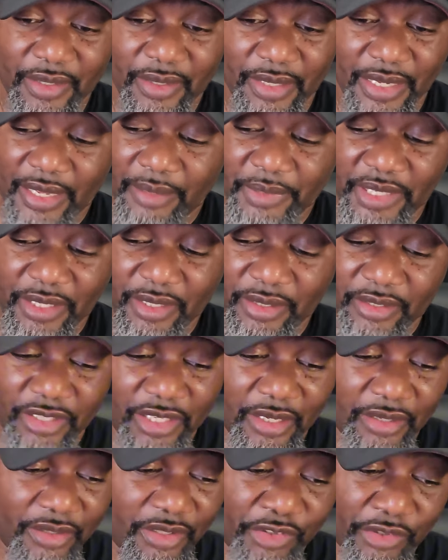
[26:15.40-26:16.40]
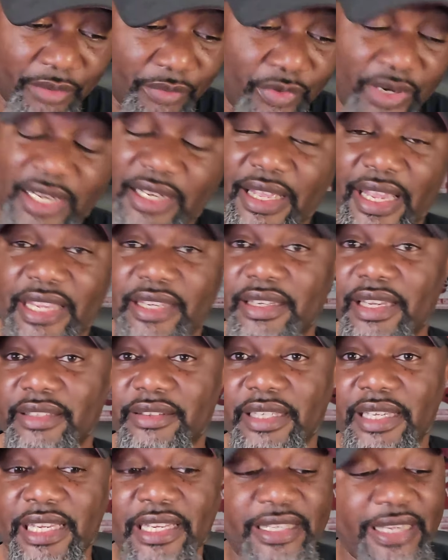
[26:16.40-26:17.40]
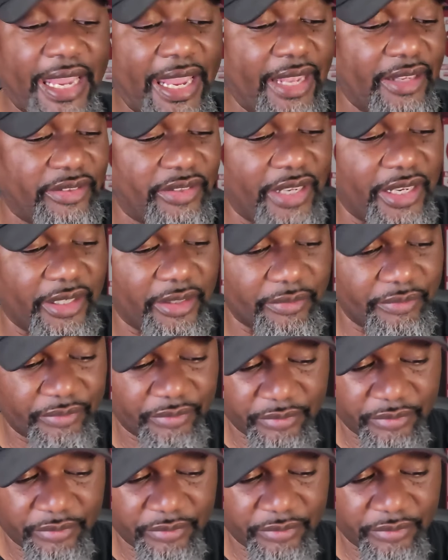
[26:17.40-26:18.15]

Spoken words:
I mean, it really ain't nothing he can say.